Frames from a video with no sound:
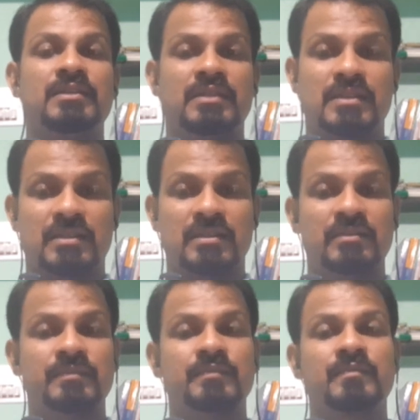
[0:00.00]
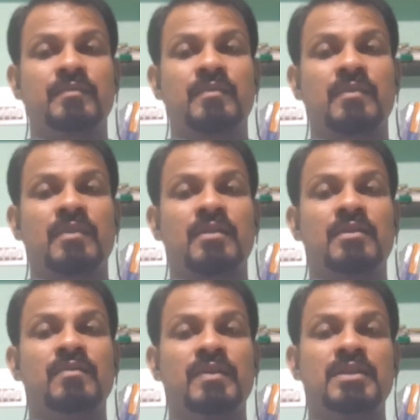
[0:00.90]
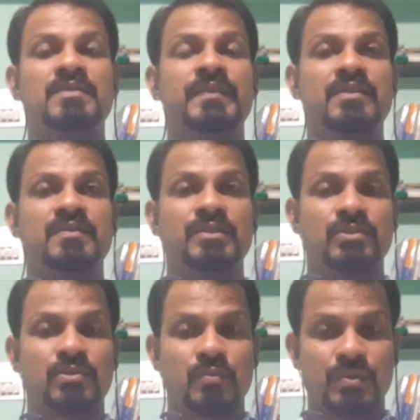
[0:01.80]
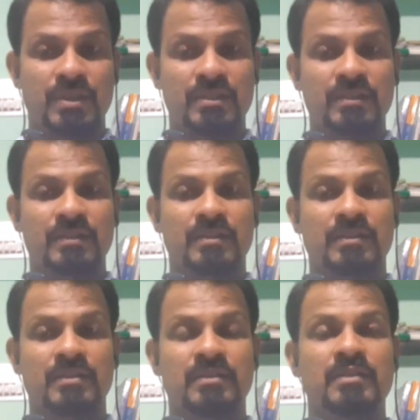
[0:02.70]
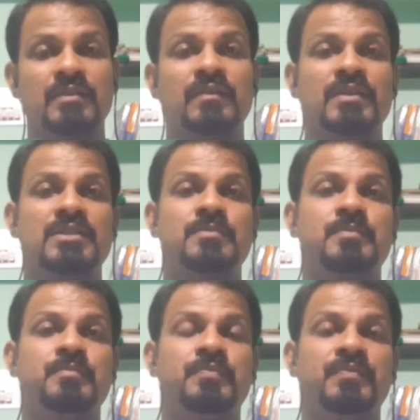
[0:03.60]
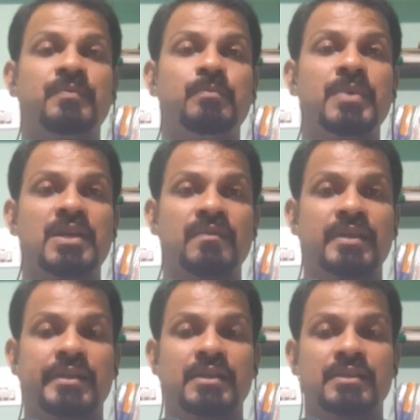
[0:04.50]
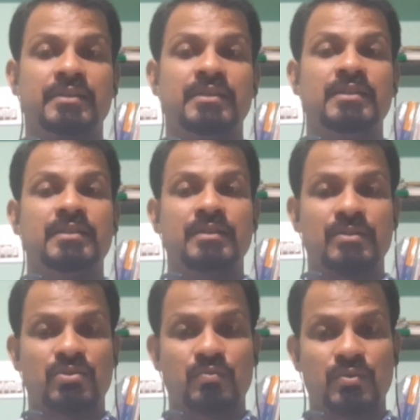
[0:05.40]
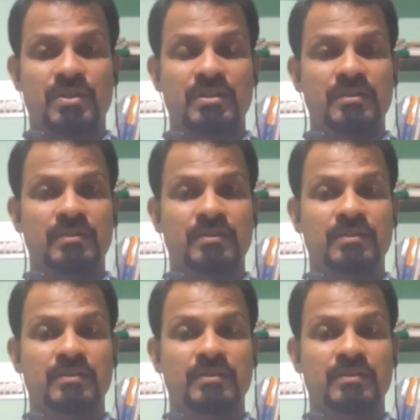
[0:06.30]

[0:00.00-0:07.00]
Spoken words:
data. What is frequency distribution? What is bivariate distribution?